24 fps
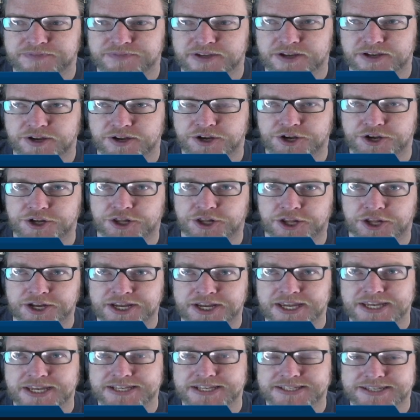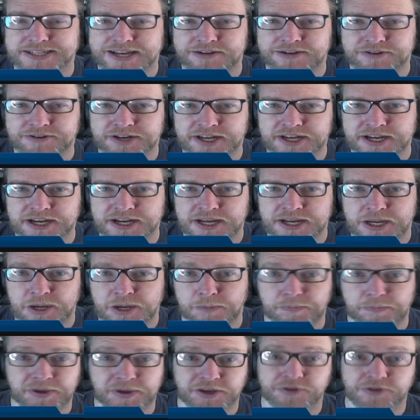clunky sounding,
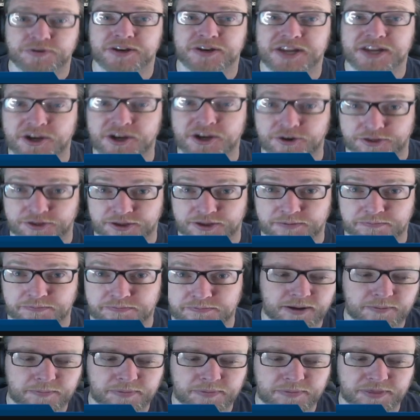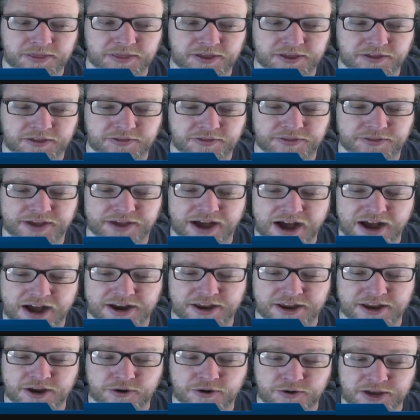but you can hear them. The
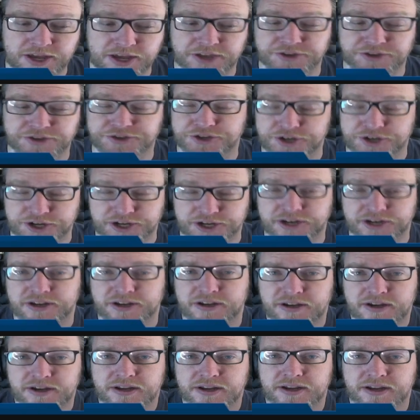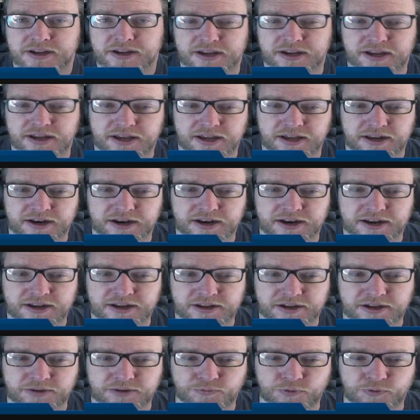audio is good, and
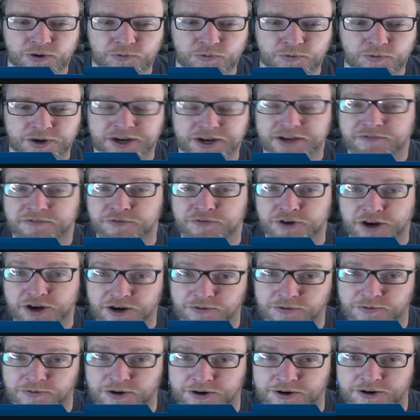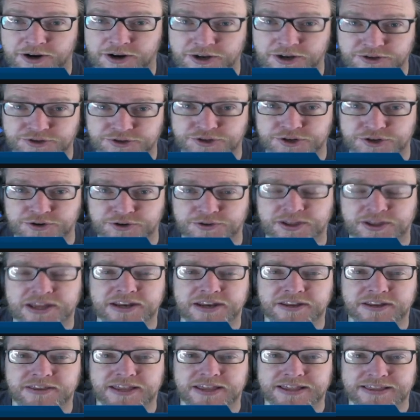I want to give credit where credit's due.
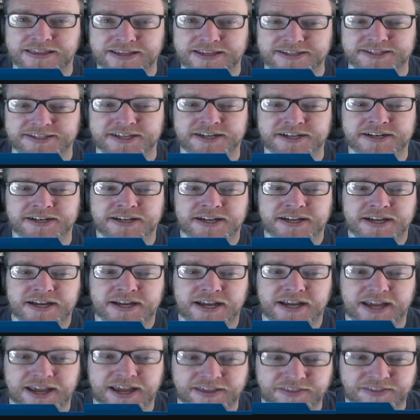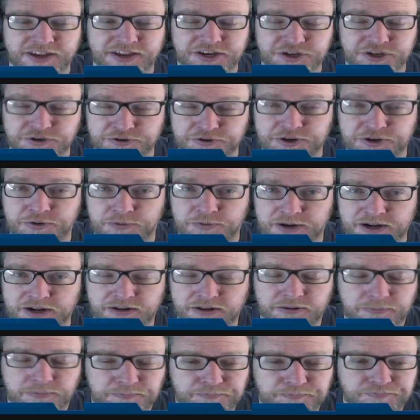They listened and they tuned it well.
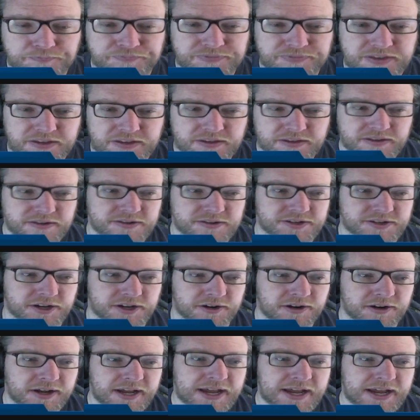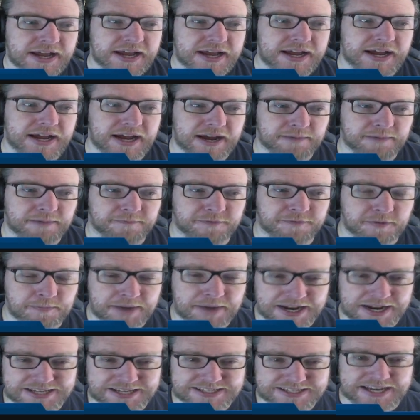So for my
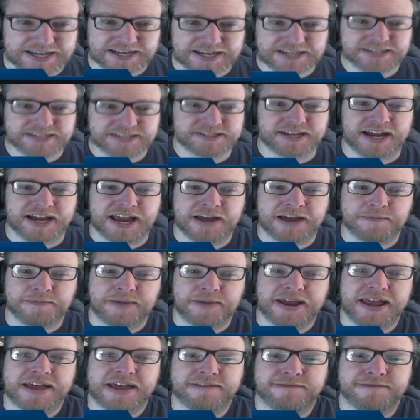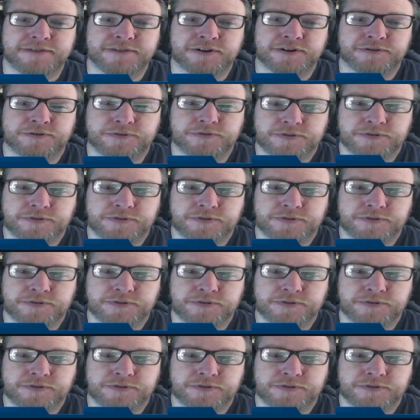settings, I have my headphone